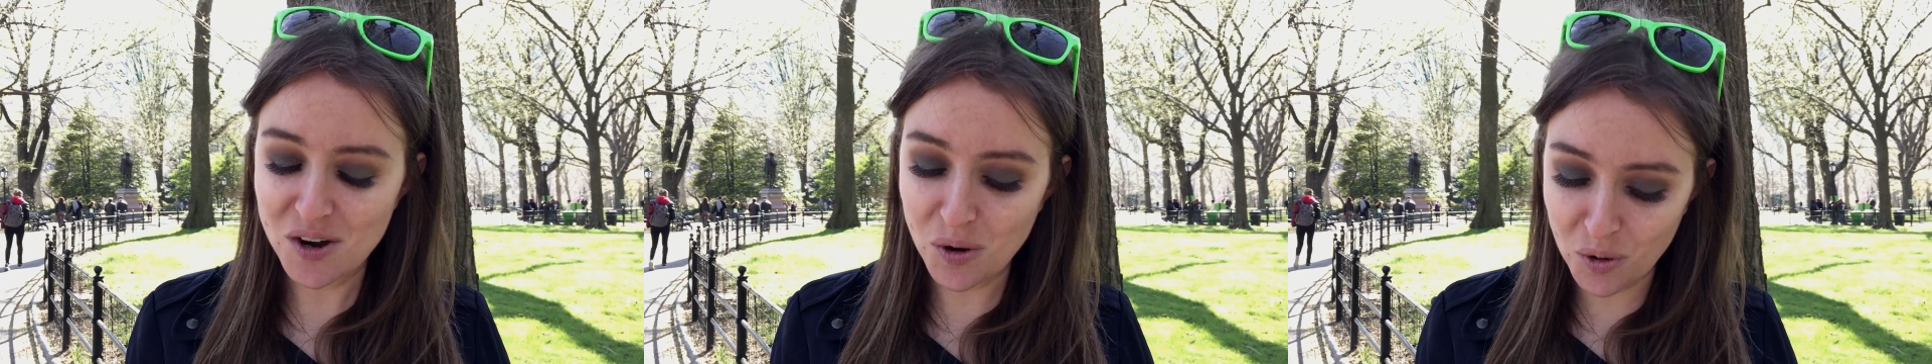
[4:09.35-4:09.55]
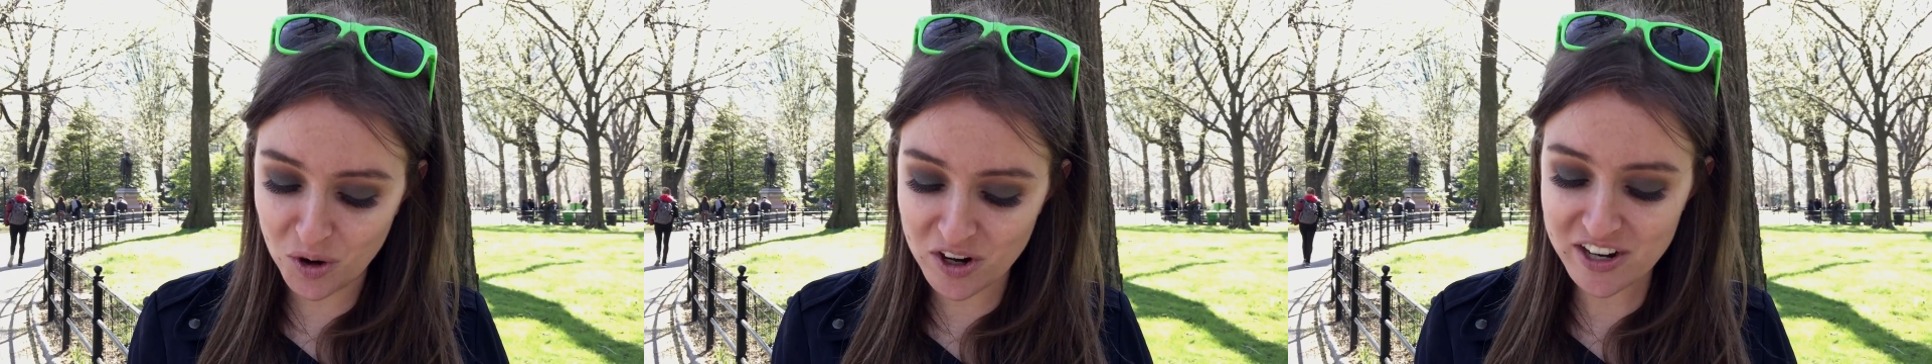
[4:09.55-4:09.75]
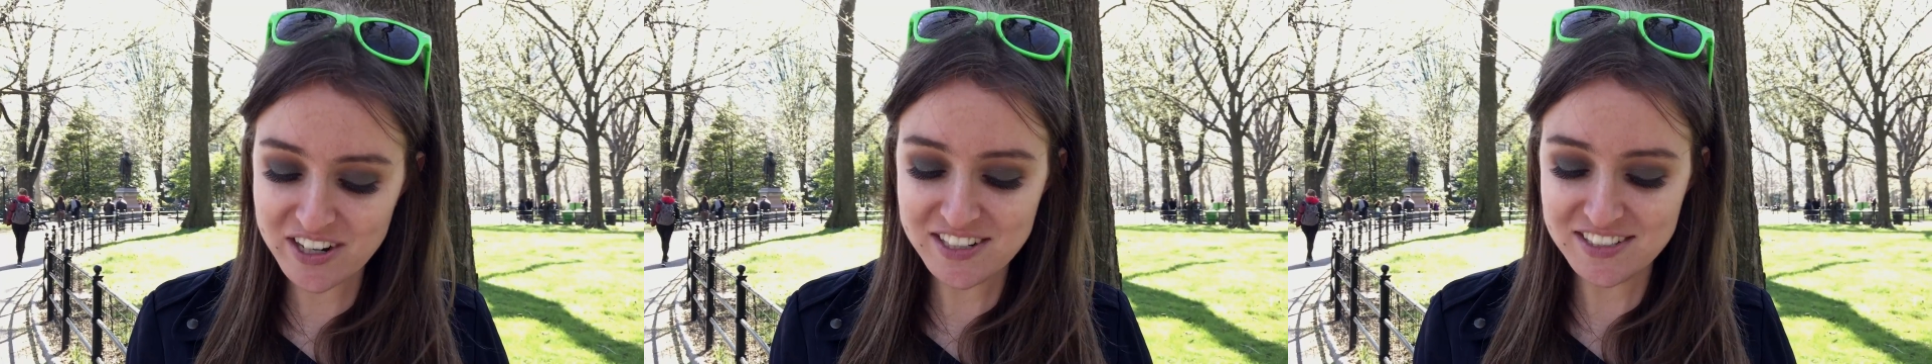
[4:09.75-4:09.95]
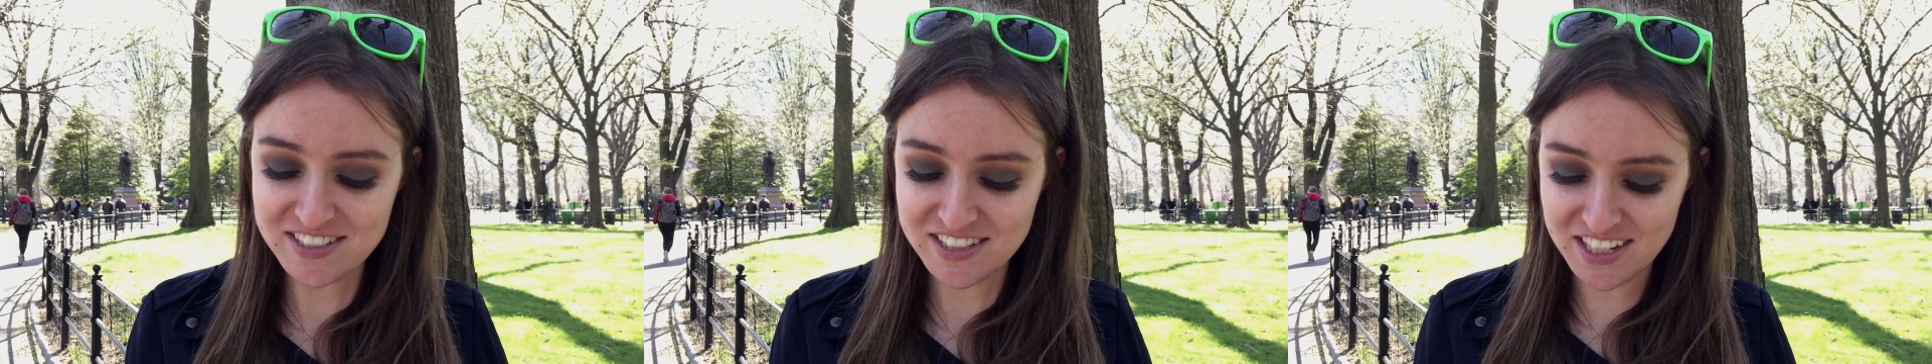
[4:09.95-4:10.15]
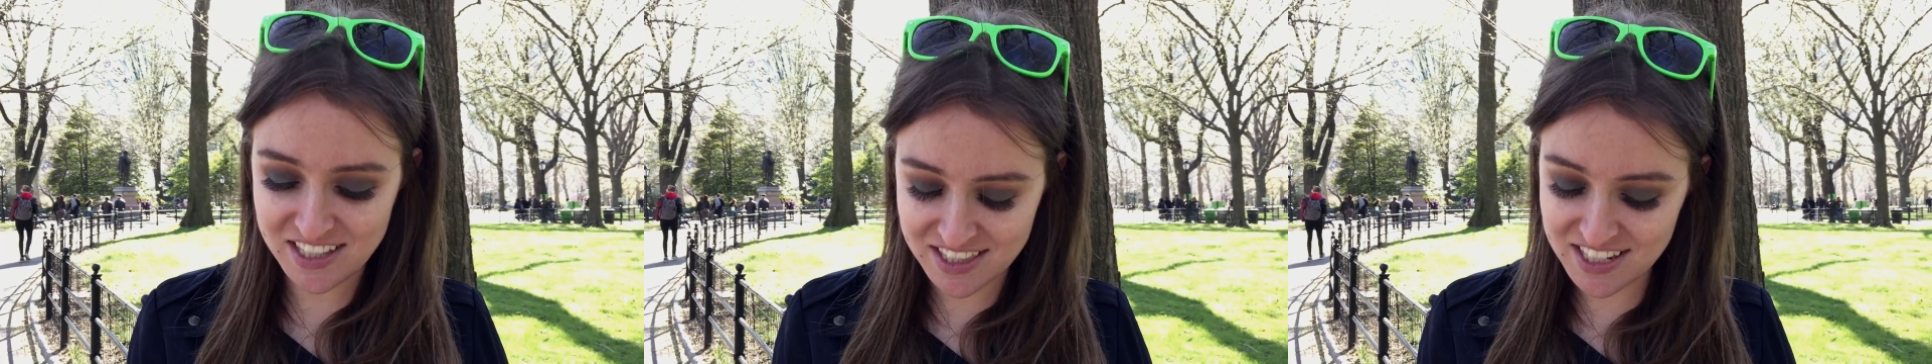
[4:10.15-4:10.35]
Or,
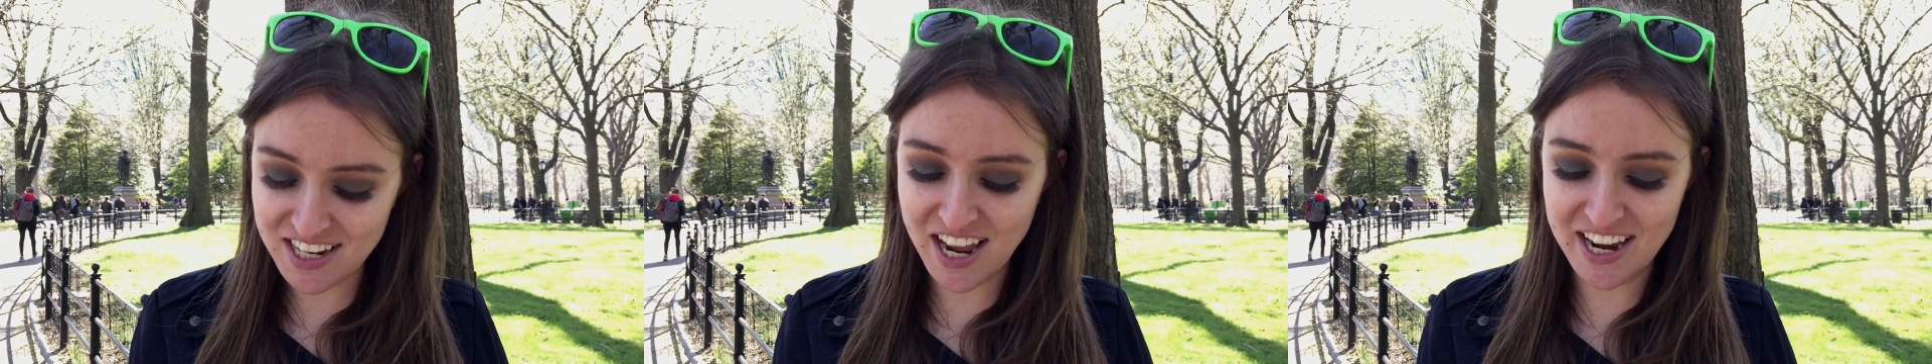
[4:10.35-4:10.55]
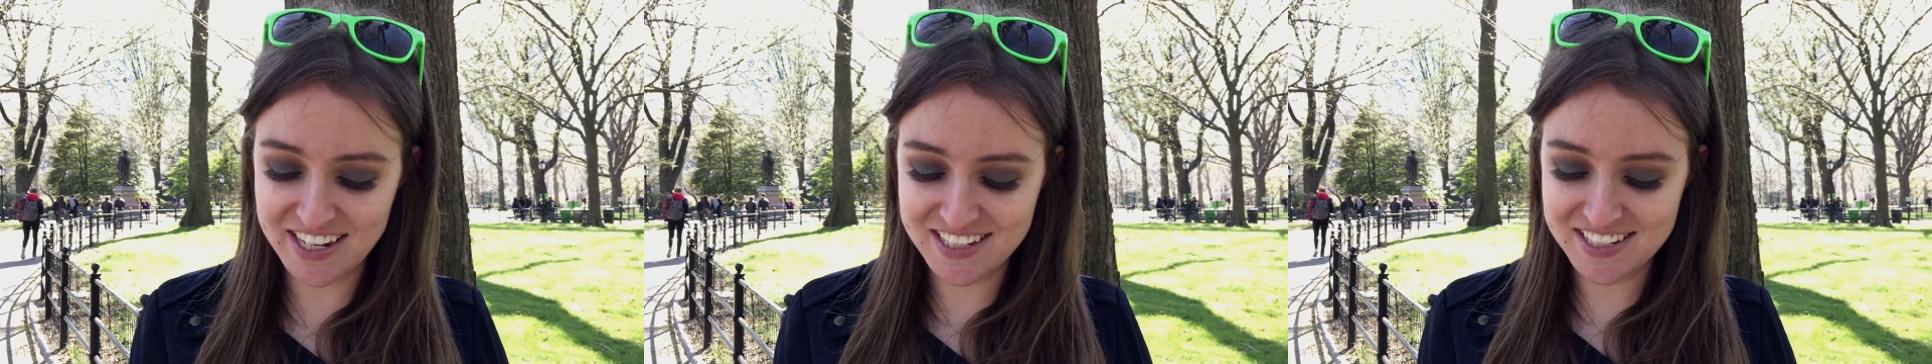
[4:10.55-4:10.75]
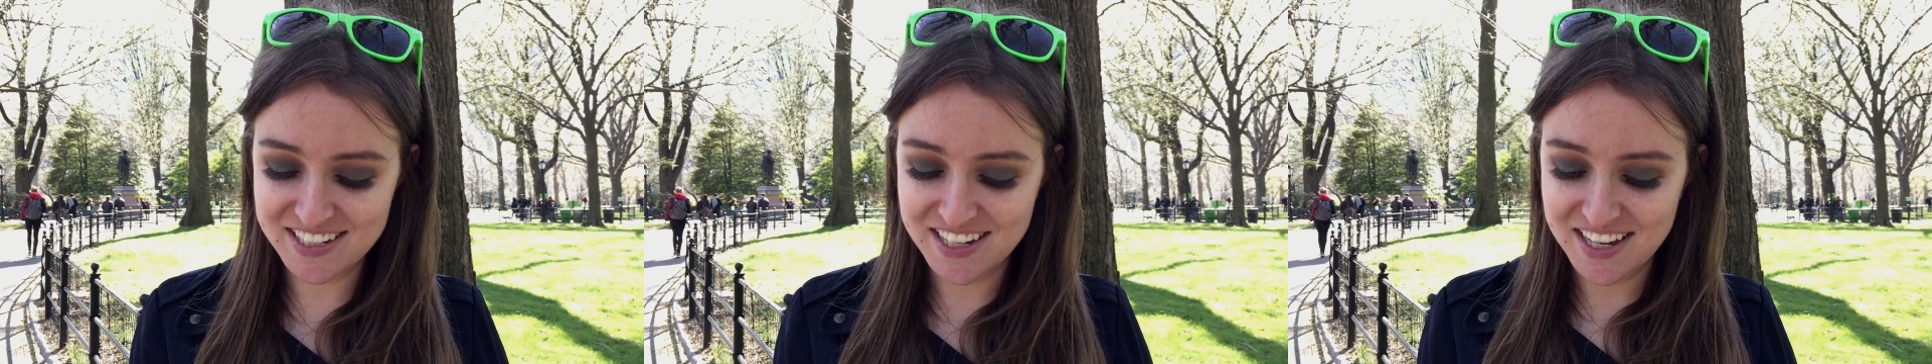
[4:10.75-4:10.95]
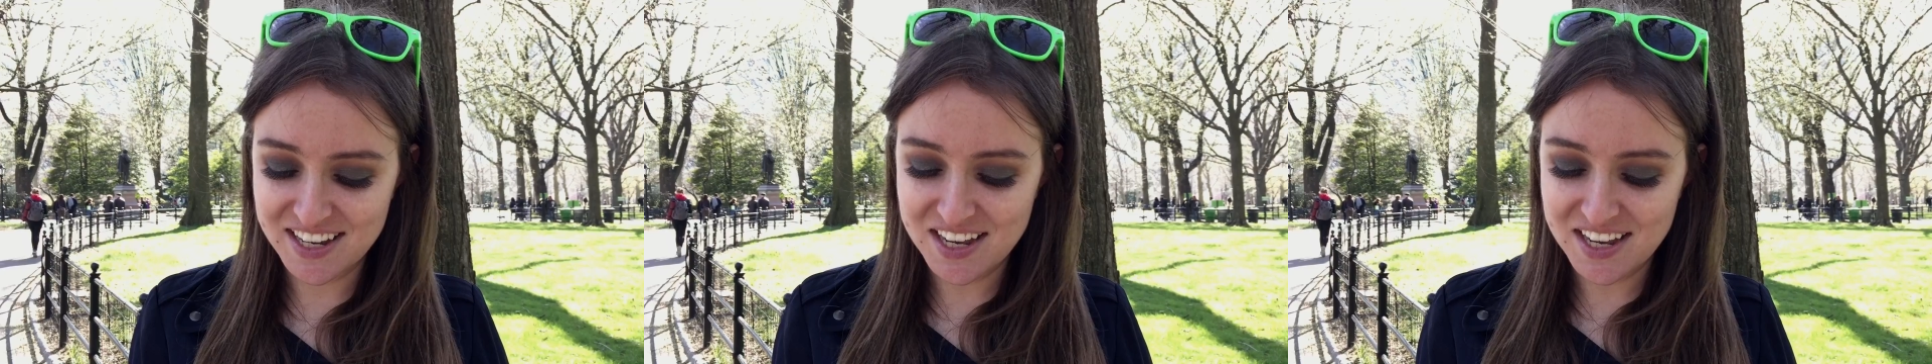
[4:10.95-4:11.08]
in the night,